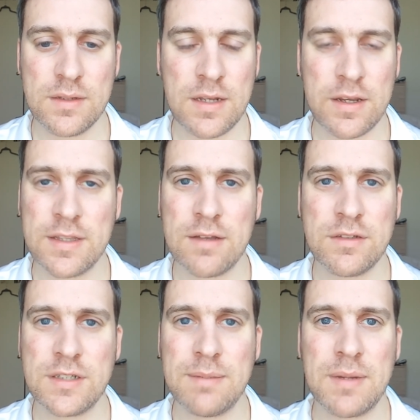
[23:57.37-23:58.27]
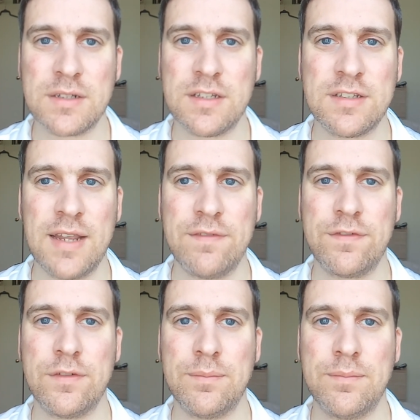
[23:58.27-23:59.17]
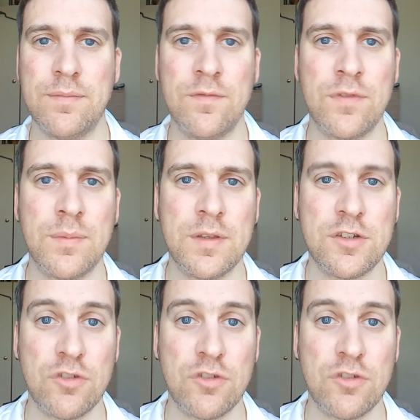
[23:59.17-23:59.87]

You know, you don't see much dissent from the